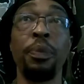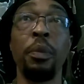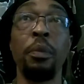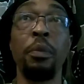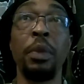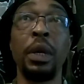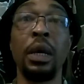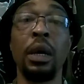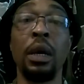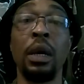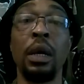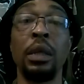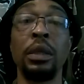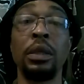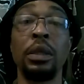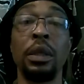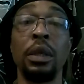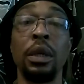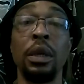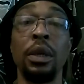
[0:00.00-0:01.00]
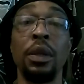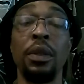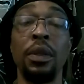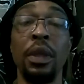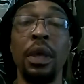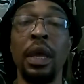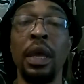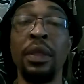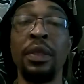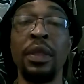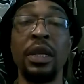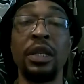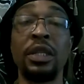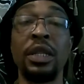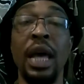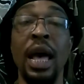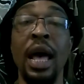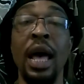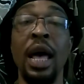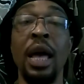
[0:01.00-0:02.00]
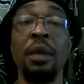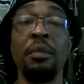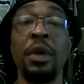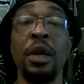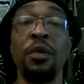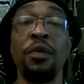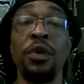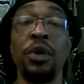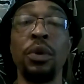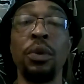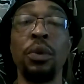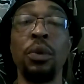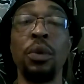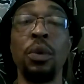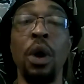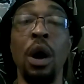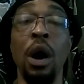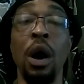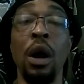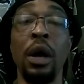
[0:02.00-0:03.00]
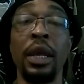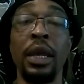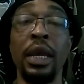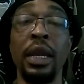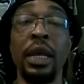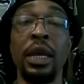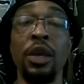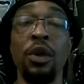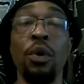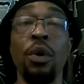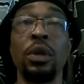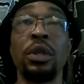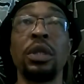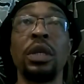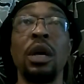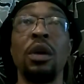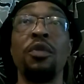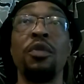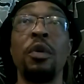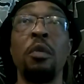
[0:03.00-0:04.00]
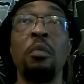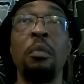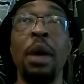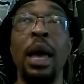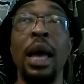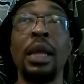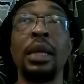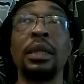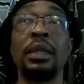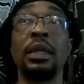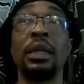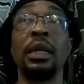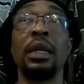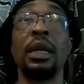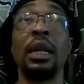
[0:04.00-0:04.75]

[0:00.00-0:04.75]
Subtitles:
Because in this time, if you are getting yourself in balance and in